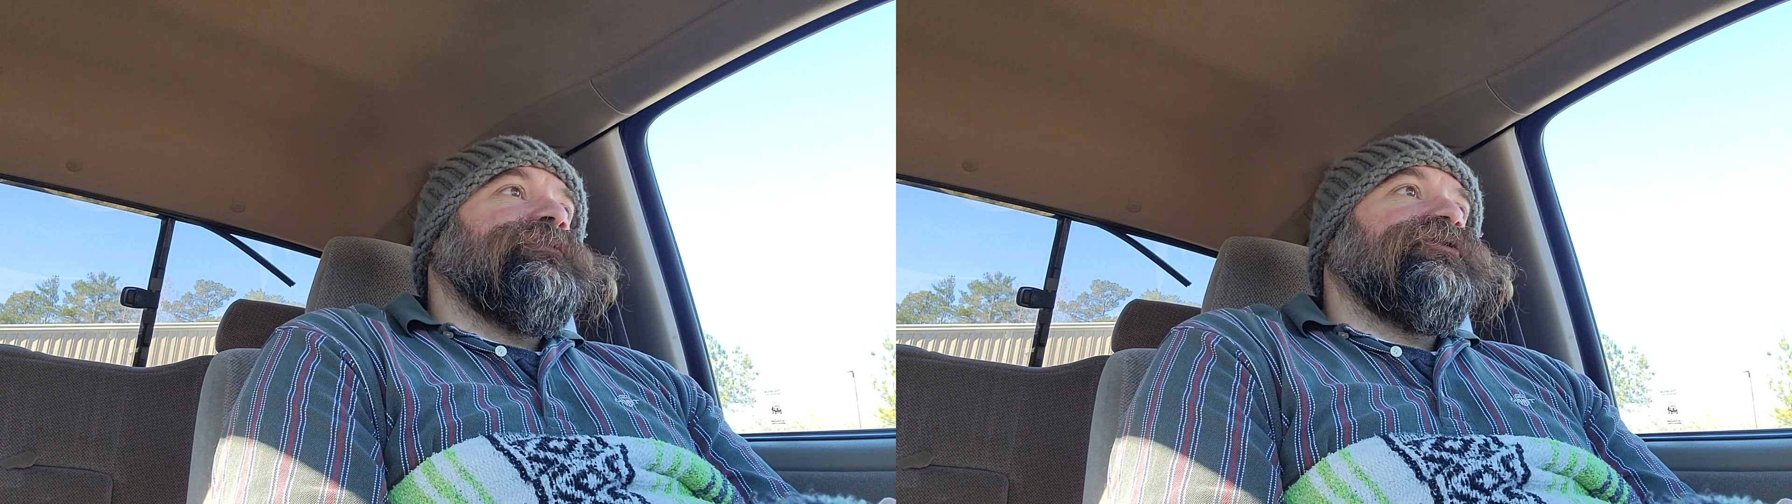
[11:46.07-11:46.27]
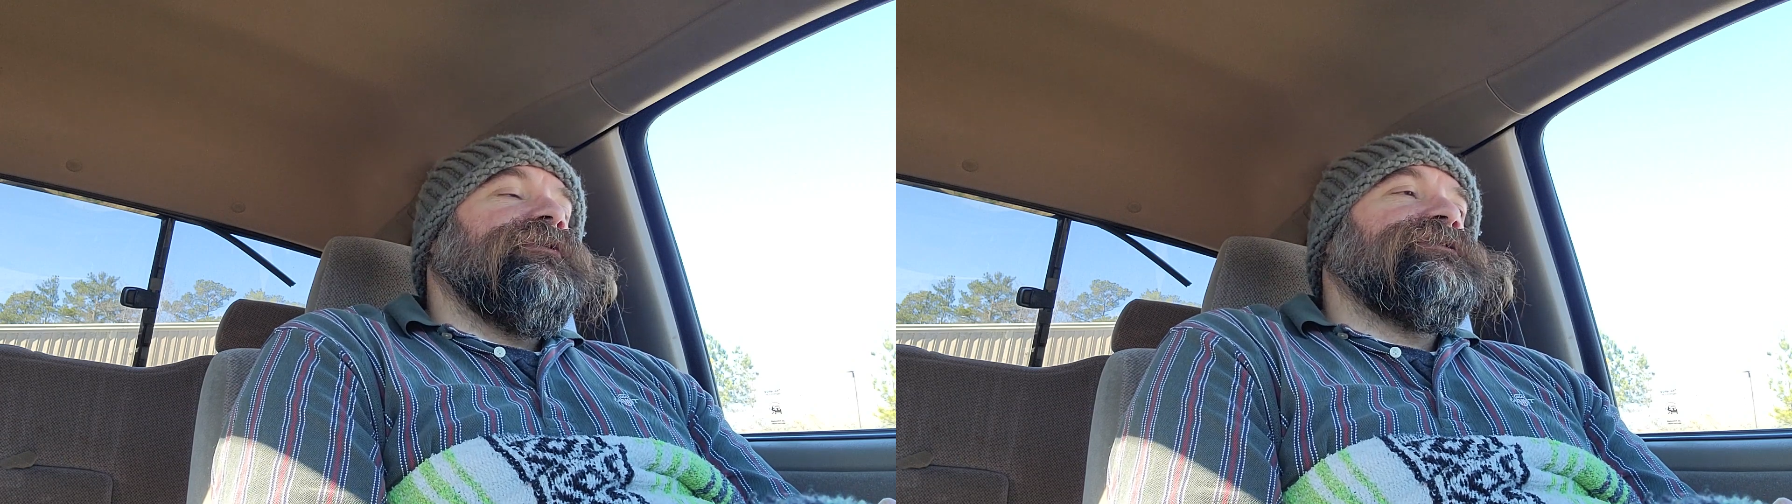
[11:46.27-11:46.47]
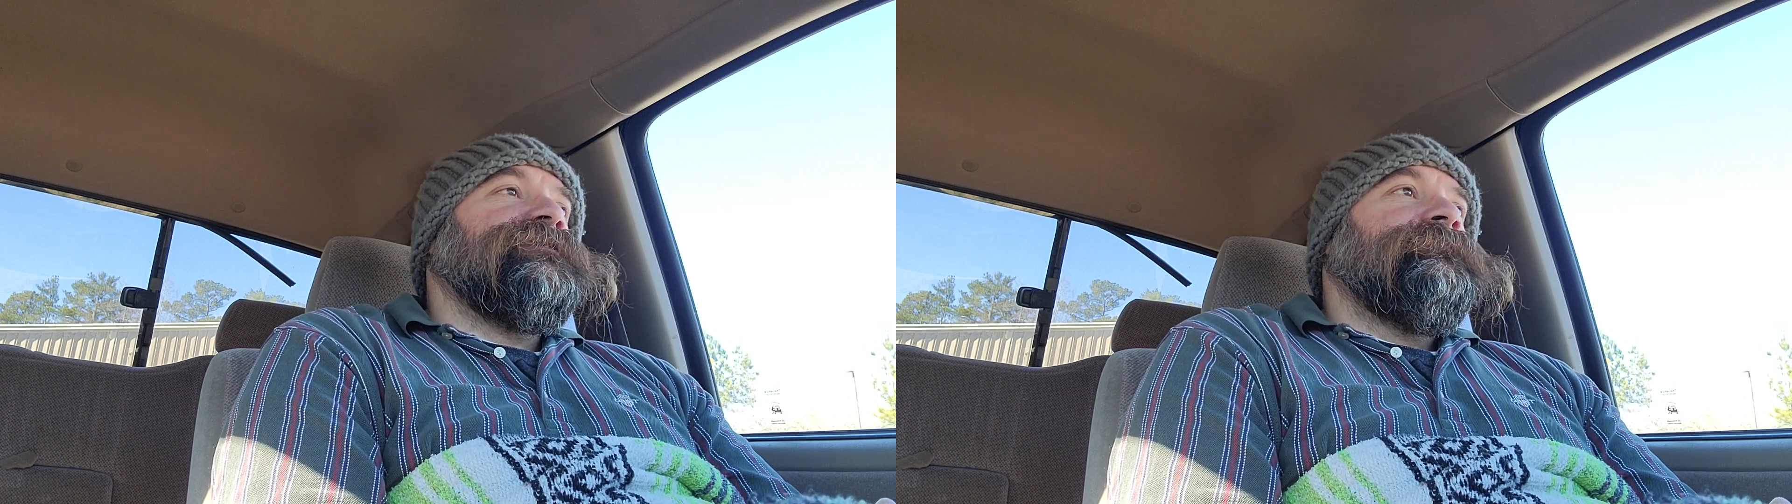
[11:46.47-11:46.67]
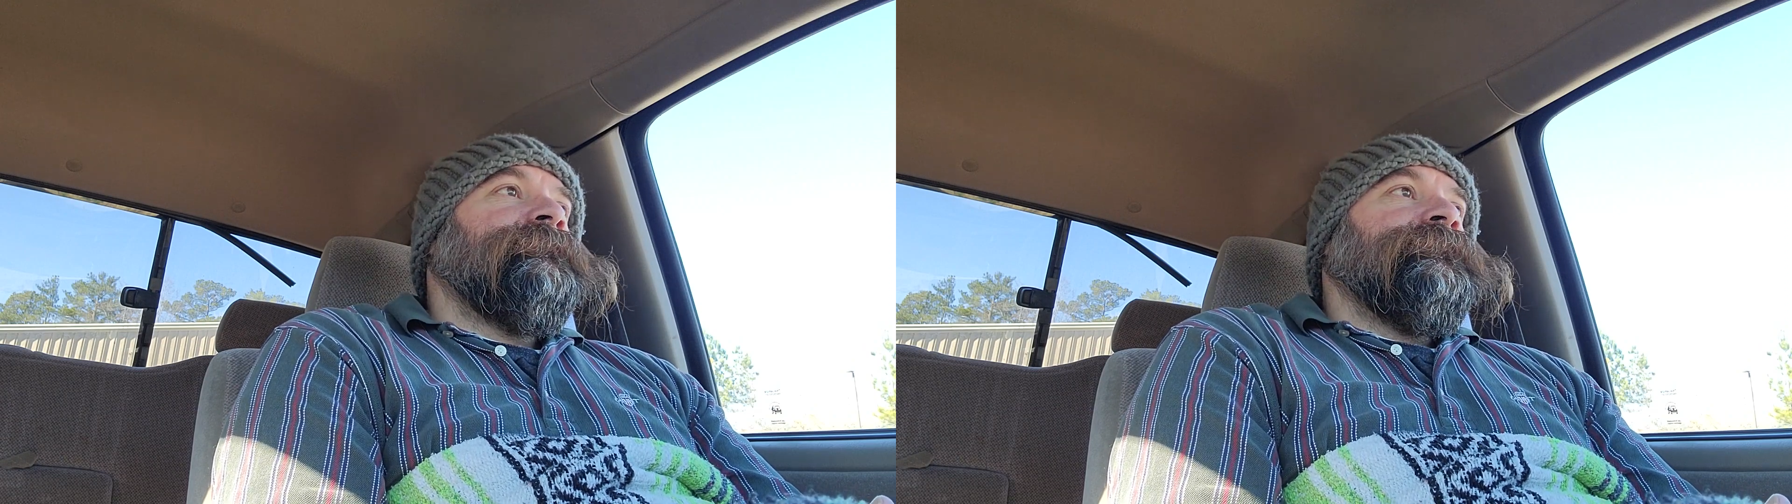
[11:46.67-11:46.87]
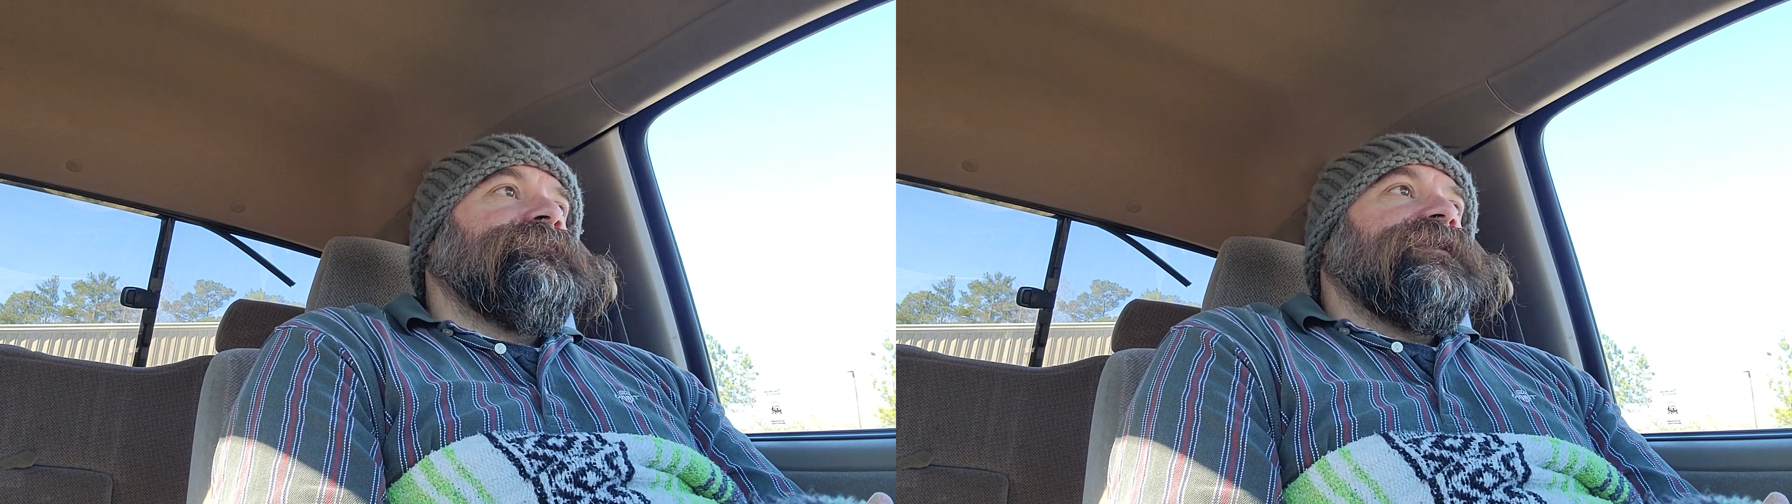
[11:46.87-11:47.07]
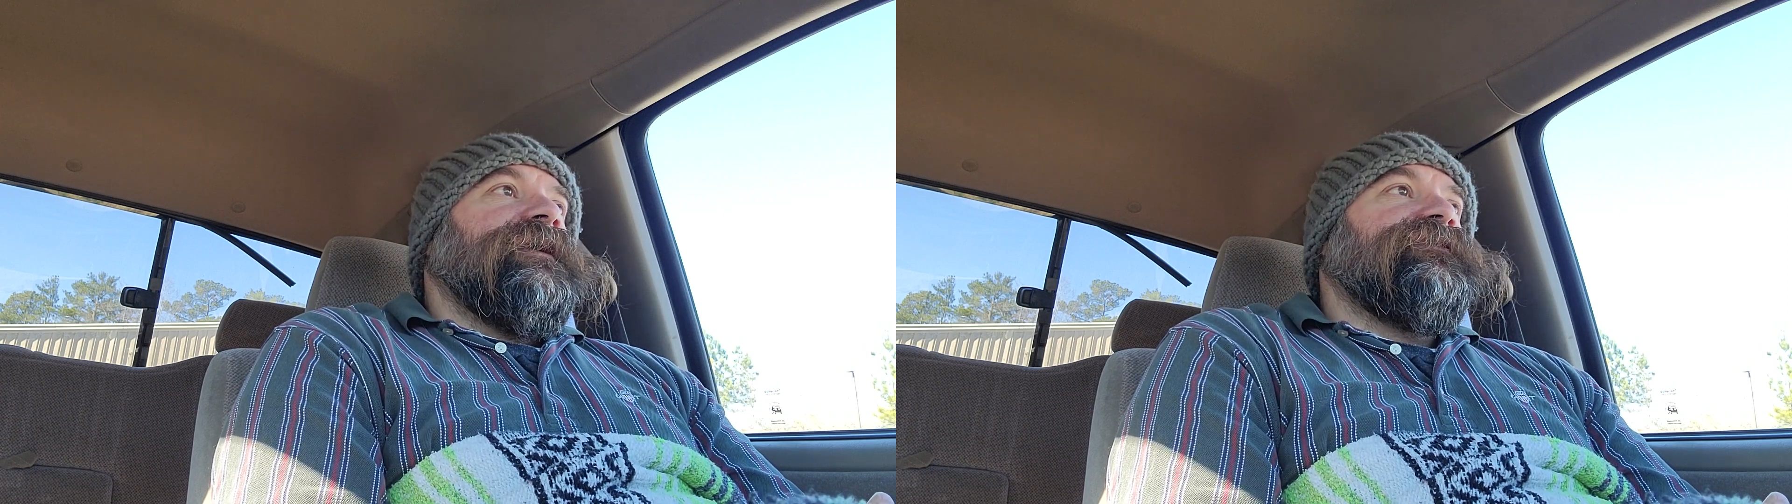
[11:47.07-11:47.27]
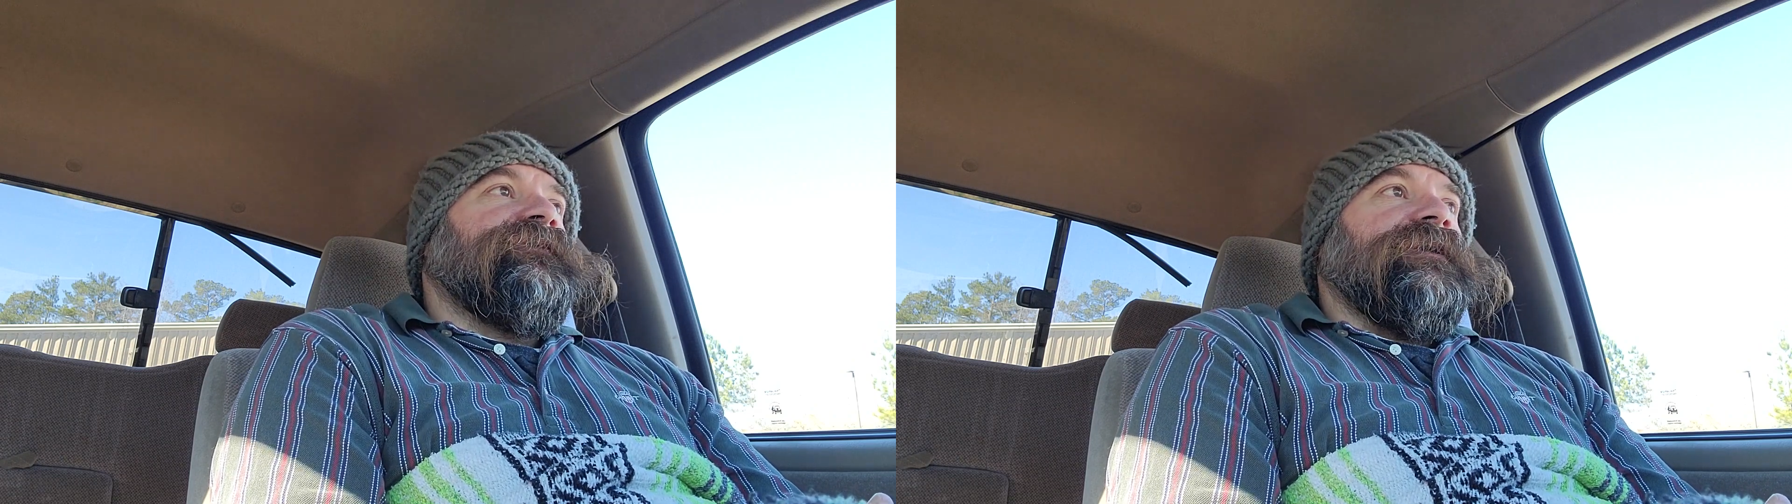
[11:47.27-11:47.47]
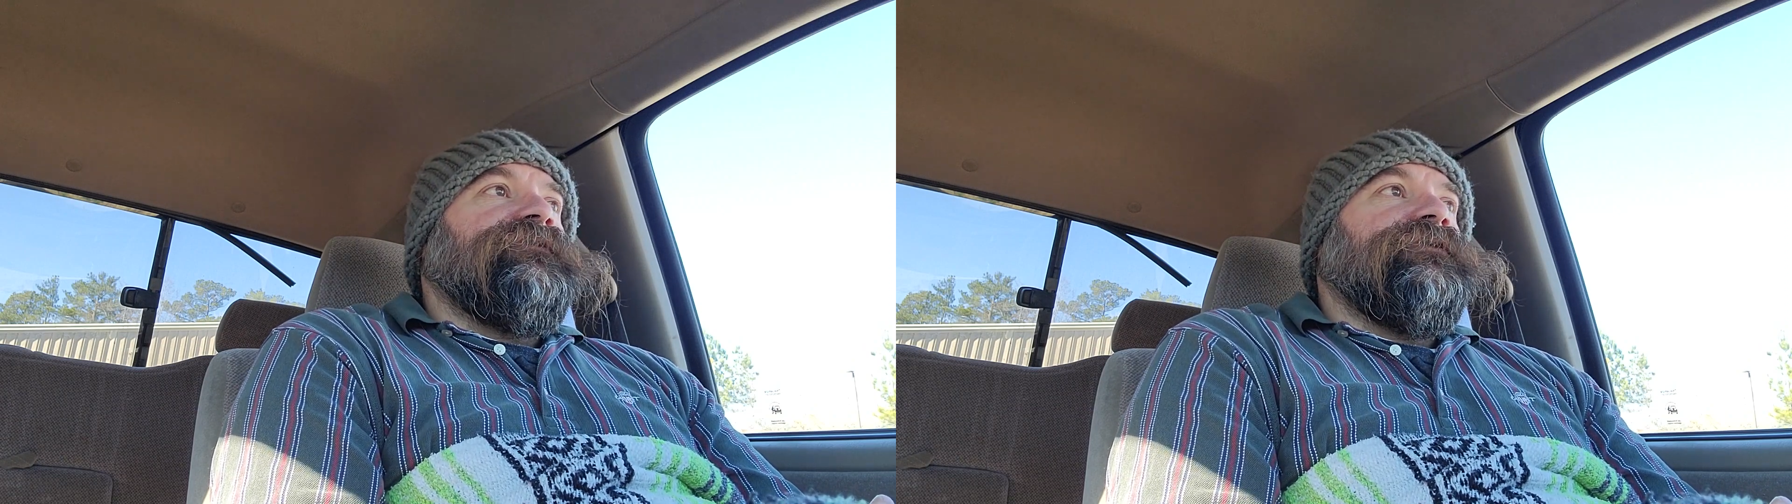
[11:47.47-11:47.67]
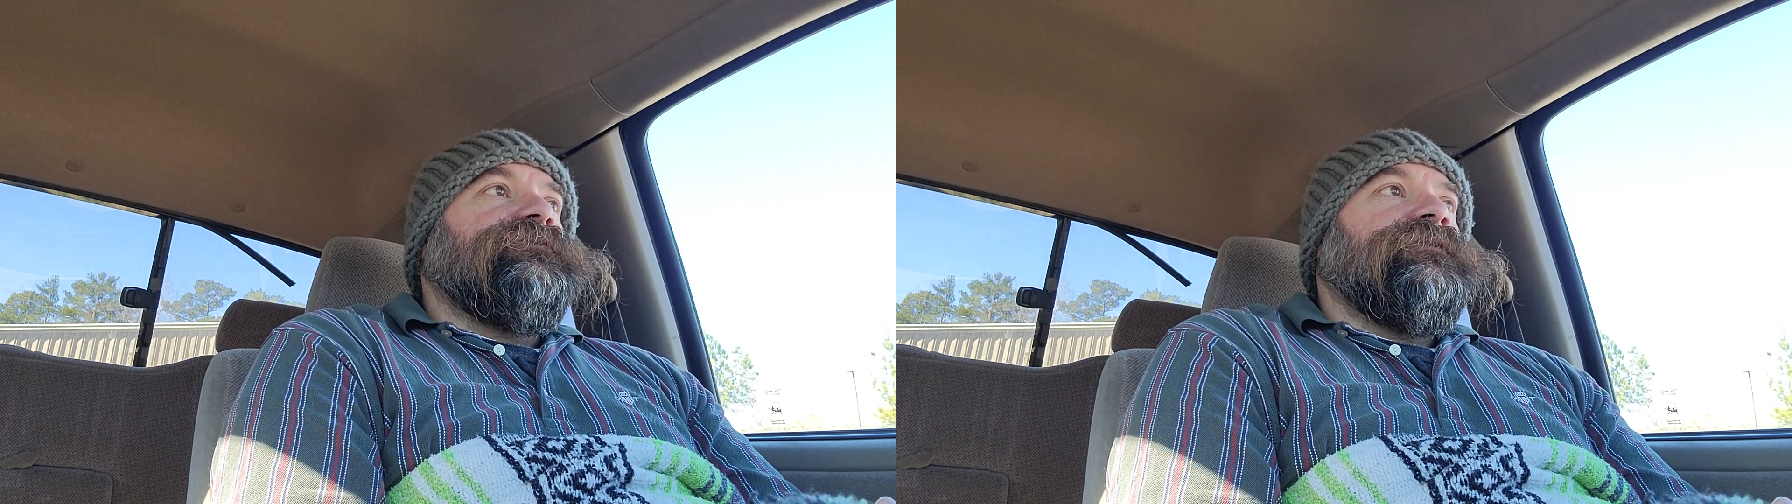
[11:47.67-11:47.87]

crunching. That's 500,